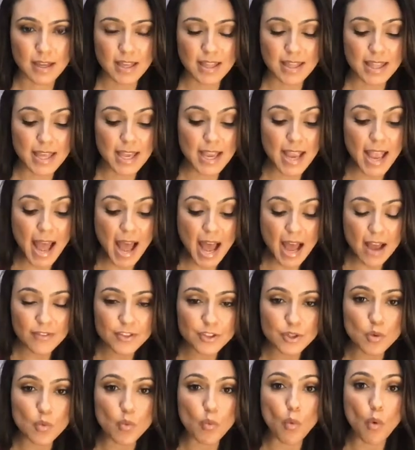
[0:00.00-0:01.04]
They have
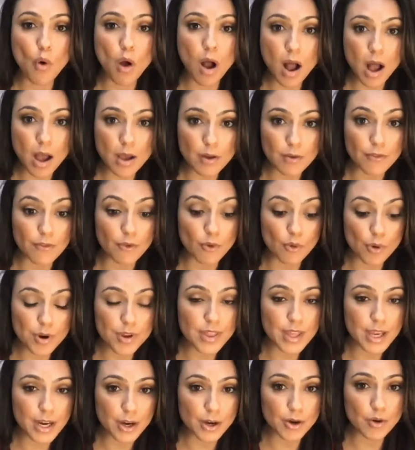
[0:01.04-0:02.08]
to want for
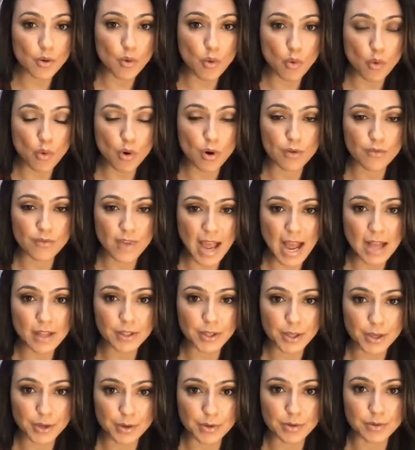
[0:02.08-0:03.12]
their core
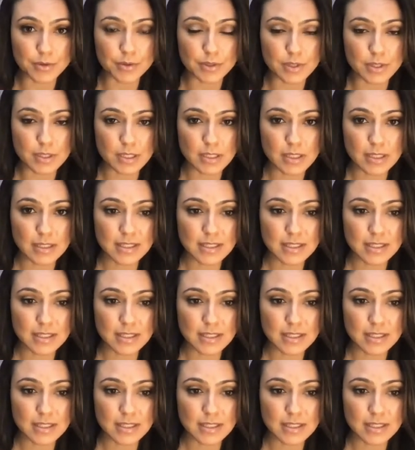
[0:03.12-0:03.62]
values